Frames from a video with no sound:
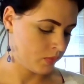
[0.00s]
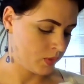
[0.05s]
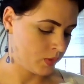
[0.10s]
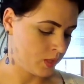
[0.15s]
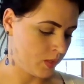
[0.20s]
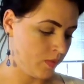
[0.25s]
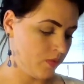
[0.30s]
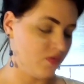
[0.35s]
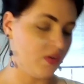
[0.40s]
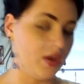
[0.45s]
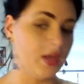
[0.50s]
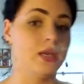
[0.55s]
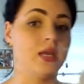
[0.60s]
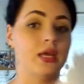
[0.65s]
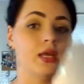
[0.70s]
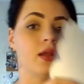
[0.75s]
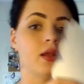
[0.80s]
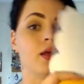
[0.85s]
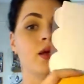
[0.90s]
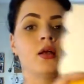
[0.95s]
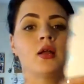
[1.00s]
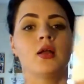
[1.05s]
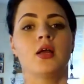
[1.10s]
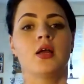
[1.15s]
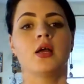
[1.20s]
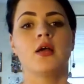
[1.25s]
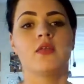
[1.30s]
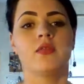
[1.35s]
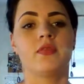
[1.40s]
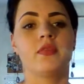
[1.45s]
let me find it.
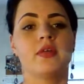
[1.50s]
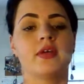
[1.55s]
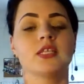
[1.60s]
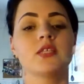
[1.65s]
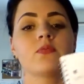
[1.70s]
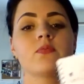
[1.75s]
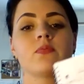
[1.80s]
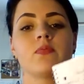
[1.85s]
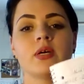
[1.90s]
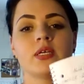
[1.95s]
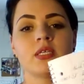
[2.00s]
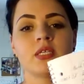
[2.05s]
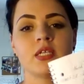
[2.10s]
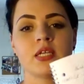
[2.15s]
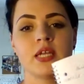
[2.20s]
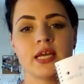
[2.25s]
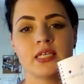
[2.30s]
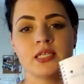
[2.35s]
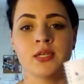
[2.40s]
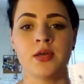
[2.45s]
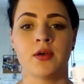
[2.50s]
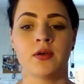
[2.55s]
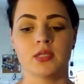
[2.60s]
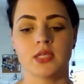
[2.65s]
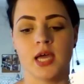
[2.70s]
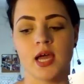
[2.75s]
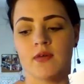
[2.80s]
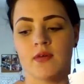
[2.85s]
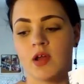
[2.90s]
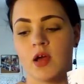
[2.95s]
This was today's notes.
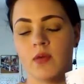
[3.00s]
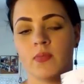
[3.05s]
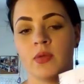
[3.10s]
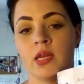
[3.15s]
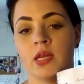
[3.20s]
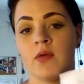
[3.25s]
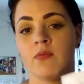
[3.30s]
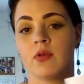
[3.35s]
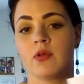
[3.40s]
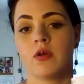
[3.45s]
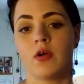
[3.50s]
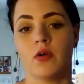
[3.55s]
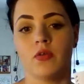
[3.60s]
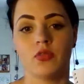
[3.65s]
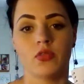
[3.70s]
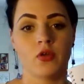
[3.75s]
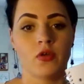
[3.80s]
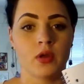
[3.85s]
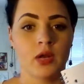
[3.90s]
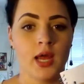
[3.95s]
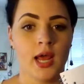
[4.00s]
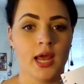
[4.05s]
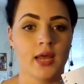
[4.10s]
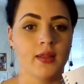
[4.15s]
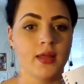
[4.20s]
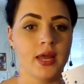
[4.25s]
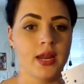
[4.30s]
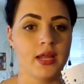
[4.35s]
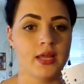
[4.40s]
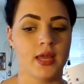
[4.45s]
I have not been able to go through and
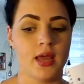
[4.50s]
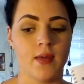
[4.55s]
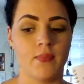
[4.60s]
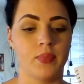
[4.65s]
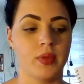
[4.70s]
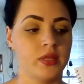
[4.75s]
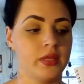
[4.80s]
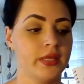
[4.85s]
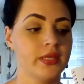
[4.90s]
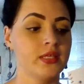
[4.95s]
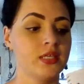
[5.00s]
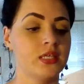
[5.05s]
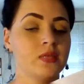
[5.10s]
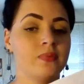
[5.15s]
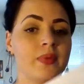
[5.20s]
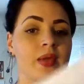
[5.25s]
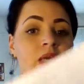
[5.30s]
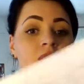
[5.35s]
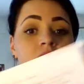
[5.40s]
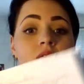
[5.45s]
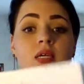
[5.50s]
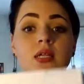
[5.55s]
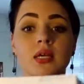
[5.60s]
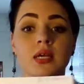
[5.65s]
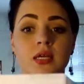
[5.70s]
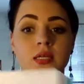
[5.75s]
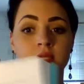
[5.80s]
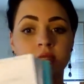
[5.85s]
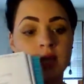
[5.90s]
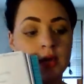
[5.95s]
highlight it yet, but this is
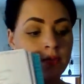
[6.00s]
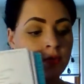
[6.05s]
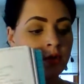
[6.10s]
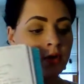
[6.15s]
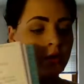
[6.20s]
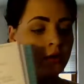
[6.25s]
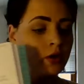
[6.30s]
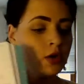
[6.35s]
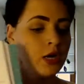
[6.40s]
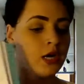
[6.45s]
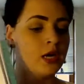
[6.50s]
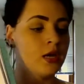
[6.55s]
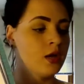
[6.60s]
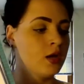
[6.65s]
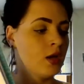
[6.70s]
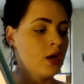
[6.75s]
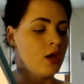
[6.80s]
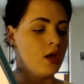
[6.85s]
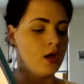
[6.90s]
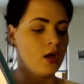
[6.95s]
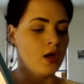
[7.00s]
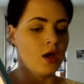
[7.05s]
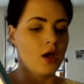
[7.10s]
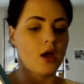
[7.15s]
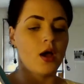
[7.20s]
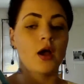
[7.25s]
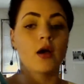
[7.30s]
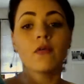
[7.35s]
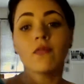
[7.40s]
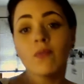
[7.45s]
basically a summary
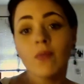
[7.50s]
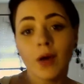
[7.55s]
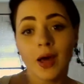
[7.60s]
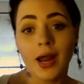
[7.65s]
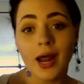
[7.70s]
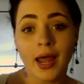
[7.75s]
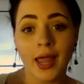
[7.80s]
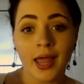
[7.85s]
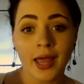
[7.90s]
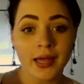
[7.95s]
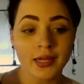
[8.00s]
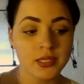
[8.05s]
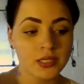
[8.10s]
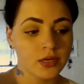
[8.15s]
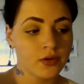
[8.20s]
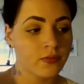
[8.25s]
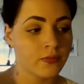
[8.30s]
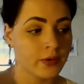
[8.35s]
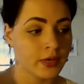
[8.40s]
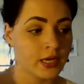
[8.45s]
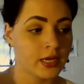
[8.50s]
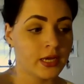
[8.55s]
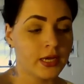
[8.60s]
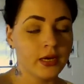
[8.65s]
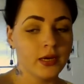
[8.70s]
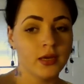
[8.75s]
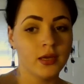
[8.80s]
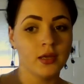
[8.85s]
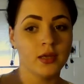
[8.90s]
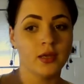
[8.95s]
of what I had to
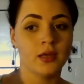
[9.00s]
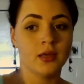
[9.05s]
read